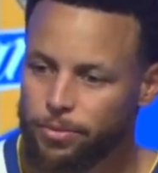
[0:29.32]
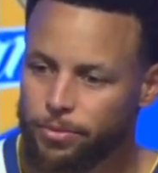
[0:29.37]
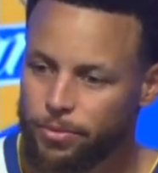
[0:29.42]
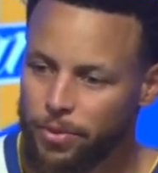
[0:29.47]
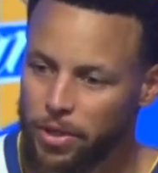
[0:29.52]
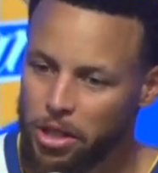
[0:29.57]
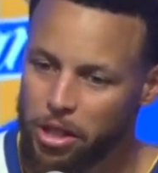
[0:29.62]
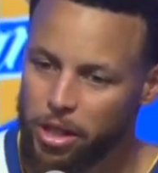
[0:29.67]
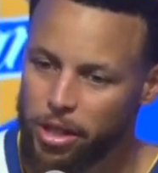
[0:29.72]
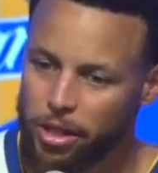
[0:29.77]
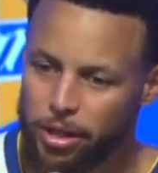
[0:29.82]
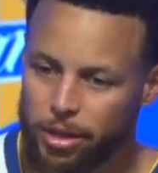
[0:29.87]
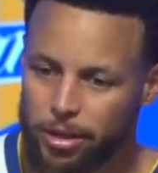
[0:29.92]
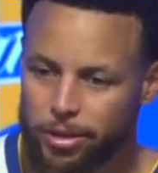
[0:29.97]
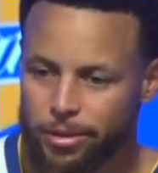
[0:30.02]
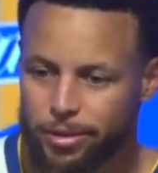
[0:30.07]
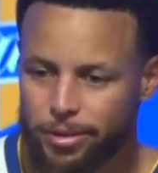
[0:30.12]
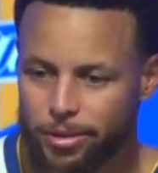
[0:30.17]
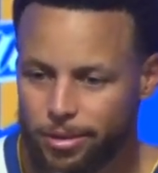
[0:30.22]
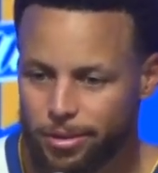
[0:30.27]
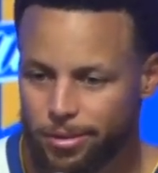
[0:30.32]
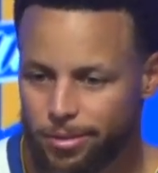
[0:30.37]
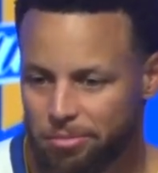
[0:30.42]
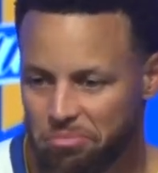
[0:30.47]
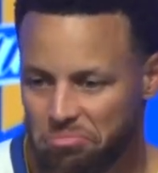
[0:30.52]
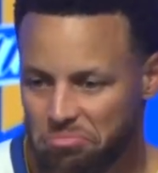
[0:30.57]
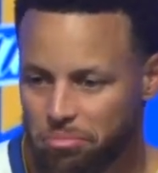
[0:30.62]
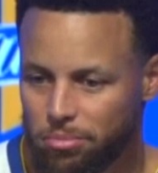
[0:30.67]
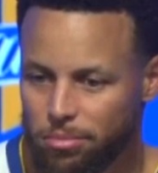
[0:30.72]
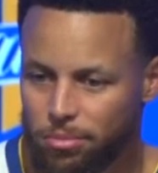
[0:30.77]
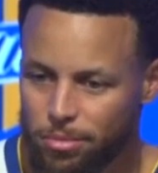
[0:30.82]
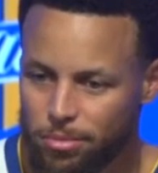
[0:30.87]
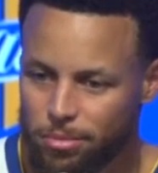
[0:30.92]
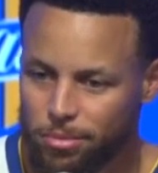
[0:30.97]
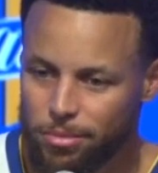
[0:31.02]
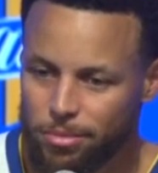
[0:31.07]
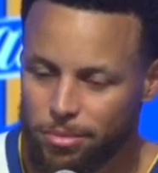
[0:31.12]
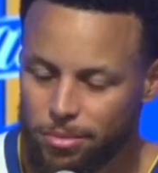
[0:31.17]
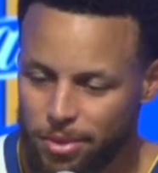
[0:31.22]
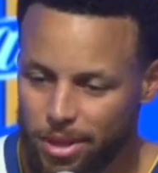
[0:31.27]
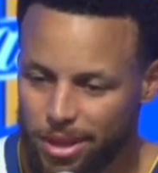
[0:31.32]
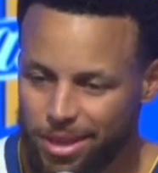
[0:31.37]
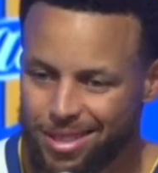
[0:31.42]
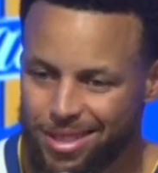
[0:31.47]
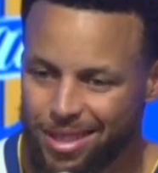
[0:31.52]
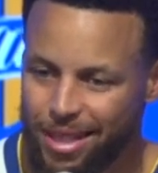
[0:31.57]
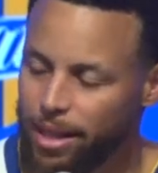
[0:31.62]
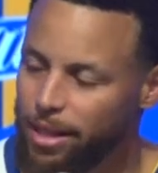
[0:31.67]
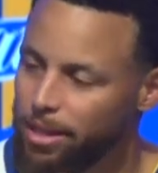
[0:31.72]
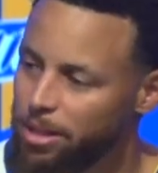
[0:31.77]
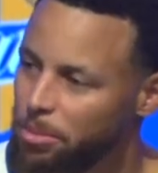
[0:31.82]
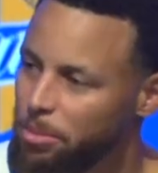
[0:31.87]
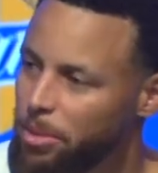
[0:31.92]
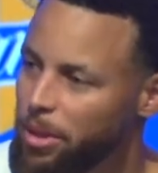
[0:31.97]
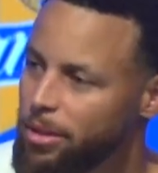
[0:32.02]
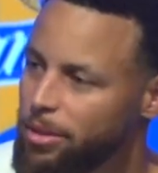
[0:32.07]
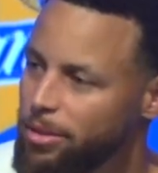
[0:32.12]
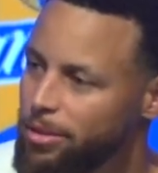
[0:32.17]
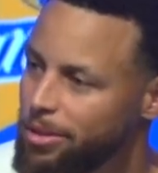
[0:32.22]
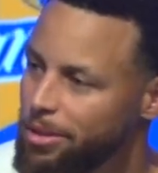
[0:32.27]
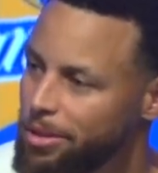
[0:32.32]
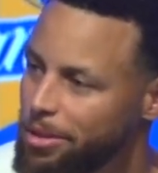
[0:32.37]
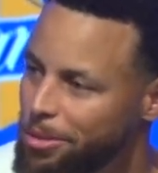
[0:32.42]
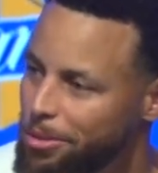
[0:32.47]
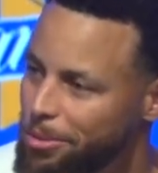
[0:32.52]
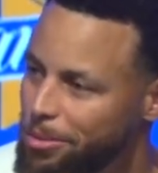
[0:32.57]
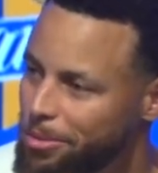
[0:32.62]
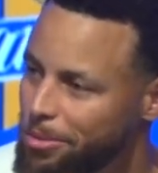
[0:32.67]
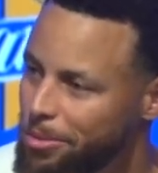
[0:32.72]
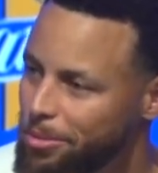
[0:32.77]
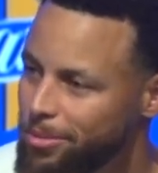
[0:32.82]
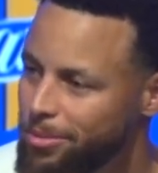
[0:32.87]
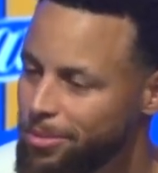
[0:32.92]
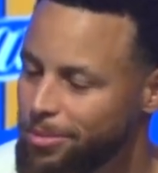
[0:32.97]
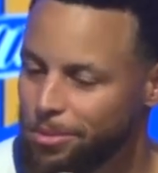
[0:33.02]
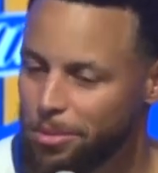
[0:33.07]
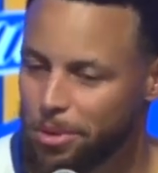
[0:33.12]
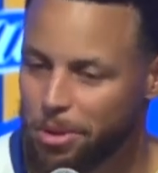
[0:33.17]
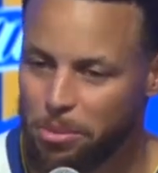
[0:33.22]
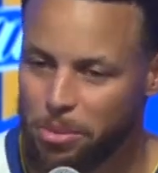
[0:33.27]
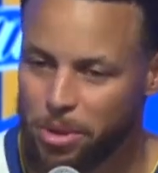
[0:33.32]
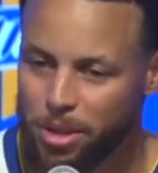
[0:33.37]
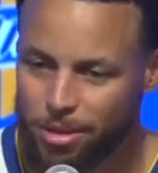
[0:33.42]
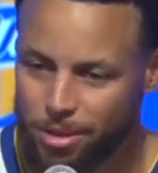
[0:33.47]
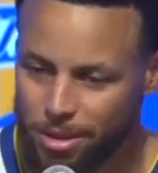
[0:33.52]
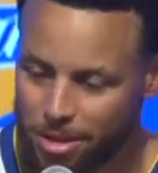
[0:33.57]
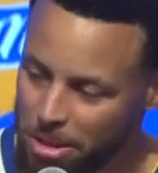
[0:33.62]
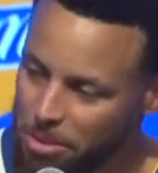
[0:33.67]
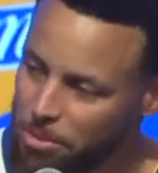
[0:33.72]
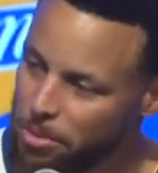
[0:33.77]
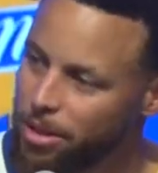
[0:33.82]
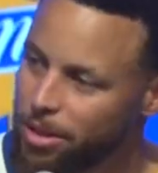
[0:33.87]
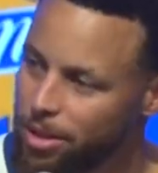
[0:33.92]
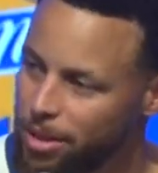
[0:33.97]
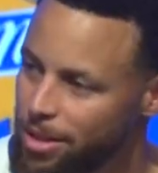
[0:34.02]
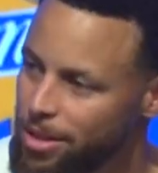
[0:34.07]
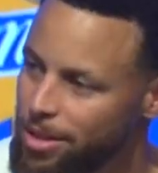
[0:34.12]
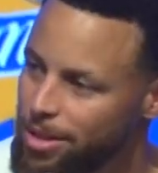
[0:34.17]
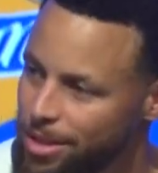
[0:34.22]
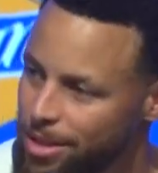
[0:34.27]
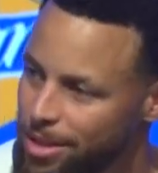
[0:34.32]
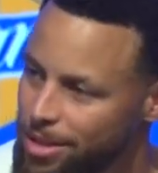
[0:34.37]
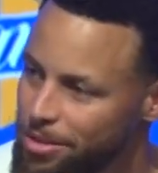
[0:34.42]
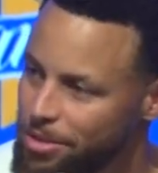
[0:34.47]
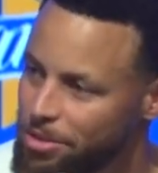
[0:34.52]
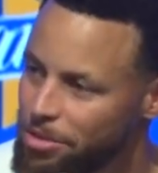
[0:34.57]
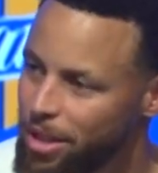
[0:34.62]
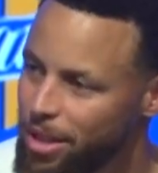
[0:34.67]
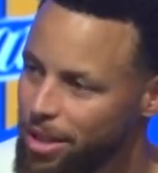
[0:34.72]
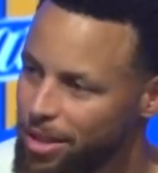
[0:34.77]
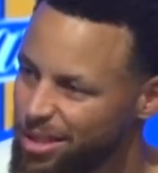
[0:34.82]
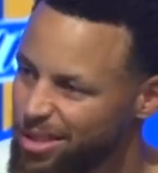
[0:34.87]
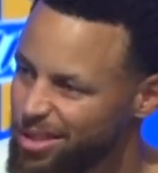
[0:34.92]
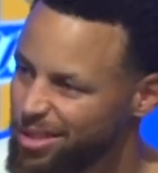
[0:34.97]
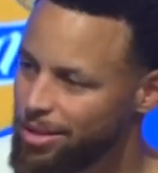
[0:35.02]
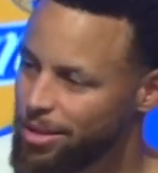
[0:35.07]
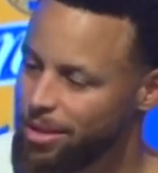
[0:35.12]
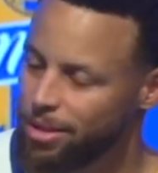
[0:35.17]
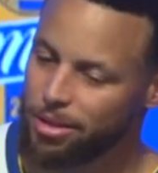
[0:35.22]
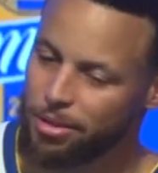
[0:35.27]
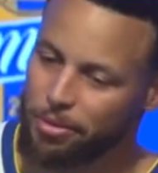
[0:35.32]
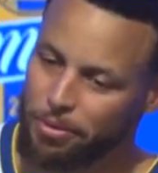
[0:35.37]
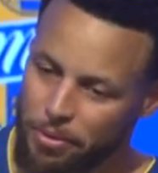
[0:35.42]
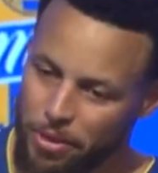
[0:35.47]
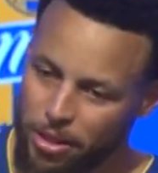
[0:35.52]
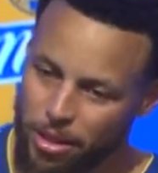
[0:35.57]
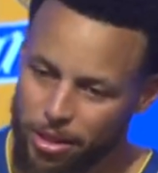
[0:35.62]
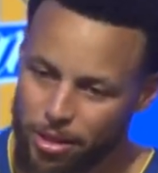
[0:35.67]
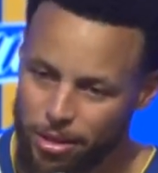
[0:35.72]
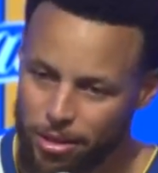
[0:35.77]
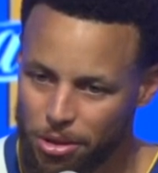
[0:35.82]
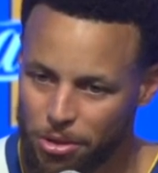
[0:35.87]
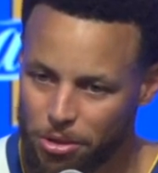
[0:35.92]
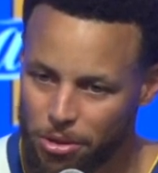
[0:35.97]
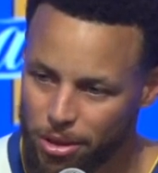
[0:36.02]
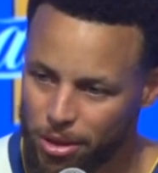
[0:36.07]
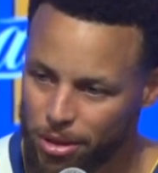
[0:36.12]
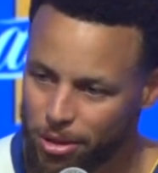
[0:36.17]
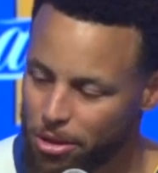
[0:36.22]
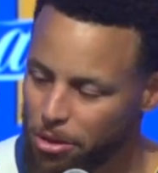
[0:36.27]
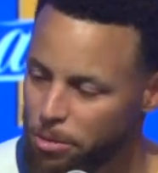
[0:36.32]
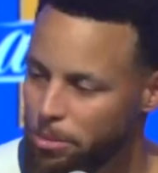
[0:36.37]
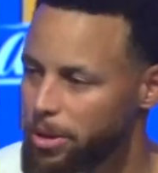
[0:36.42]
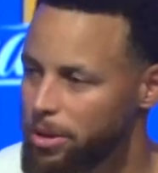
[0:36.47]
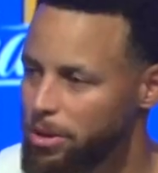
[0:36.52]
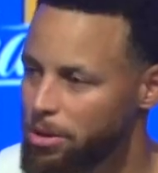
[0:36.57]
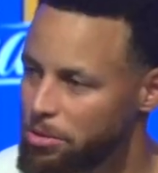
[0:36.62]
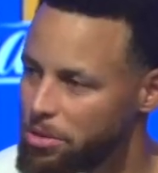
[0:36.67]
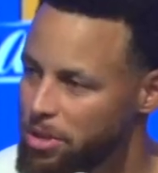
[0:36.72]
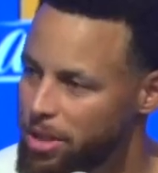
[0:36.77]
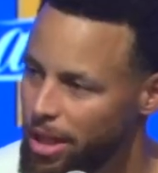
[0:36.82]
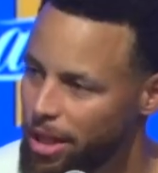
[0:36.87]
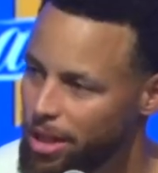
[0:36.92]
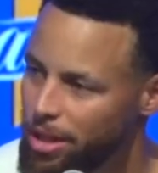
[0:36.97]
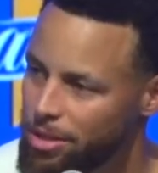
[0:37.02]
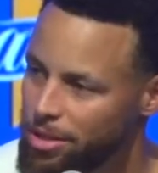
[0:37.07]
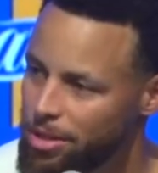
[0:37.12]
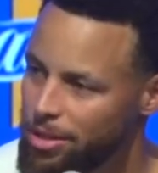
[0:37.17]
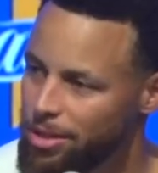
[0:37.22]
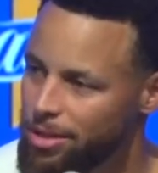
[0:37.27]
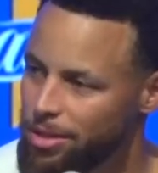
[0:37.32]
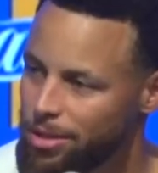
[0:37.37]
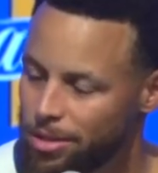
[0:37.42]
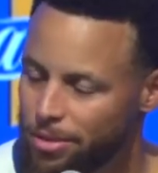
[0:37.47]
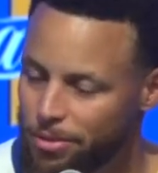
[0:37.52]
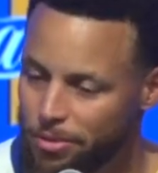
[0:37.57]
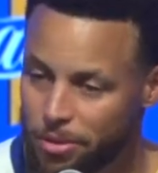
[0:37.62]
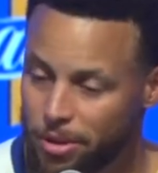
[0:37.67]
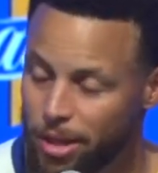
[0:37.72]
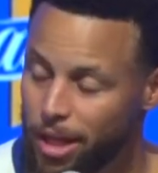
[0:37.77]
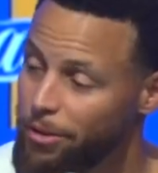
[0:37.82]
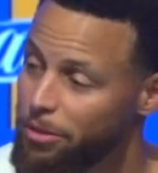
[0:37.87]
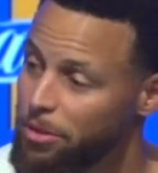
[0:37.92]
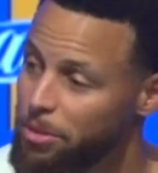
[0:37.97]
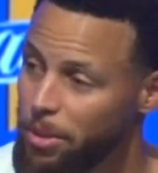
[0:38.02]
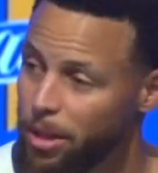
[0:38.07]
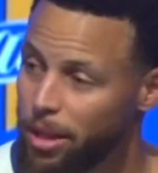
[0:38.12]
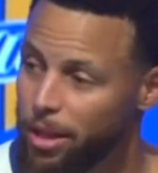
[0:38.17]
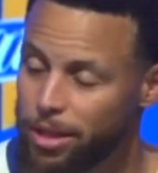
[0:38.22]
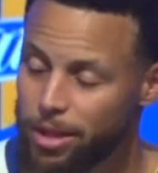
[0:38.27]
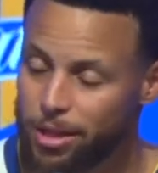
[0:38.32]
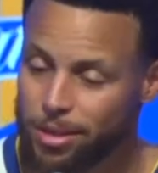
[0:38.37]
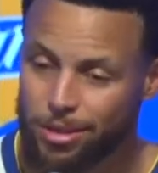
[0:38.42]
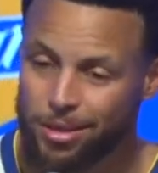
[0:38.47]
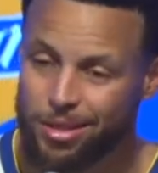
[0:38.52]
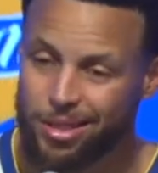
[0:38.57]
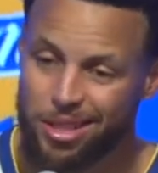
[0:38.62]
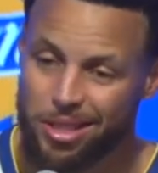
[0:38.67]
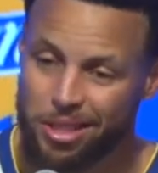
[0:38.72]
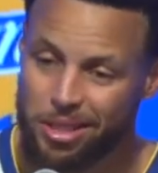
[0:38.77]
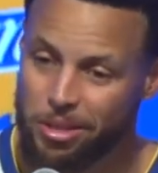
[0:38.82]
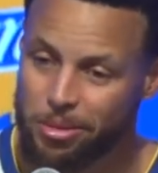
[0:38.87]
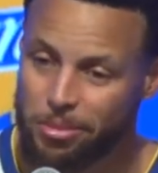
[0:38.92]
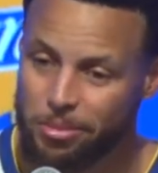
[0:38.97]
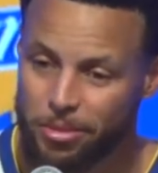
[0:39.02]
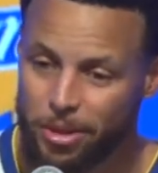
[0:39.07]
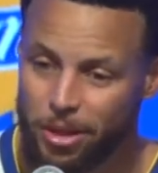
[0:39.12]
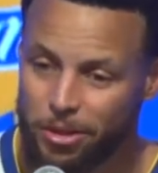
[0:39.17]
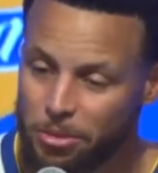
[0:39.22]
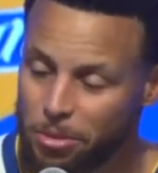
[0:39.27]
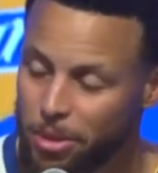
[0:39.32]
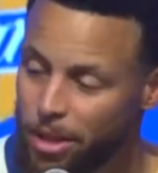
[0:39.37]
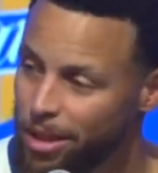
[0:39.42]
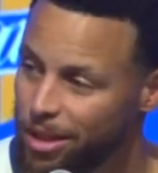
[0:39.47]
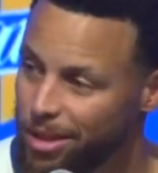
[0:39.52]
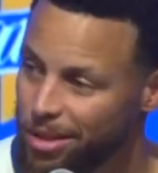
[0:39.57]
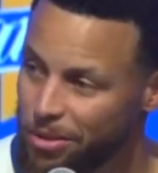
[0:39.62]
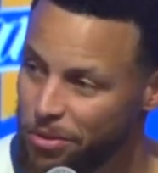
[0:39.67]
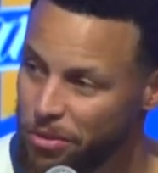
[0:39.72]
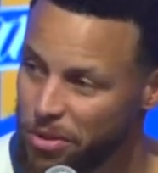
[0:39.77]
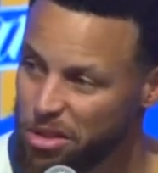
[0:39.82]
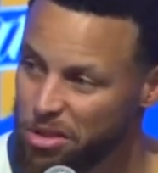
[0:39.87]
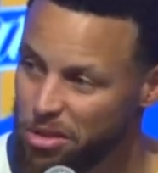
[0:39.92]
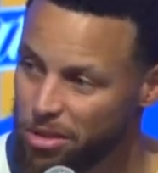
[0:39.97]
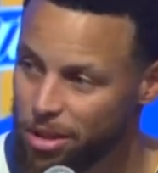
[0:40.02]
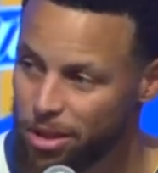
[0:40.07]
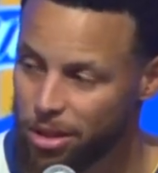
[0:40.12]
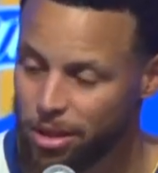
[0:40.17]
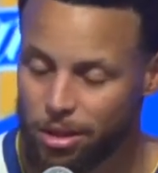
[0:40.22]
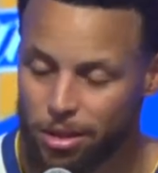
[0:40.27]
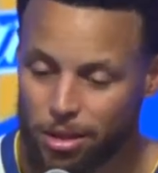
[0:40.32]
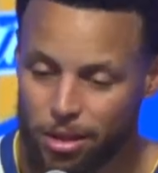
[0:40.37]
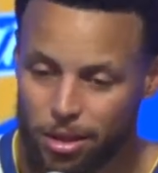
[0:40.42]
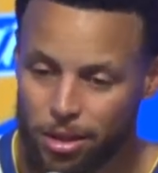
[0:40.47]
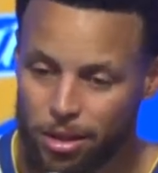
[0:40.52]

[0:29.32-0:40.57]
very excited about, you know, what it means to come into this season trying to defend, knowing that there will be new challenges for everybody as a team, everybody individually.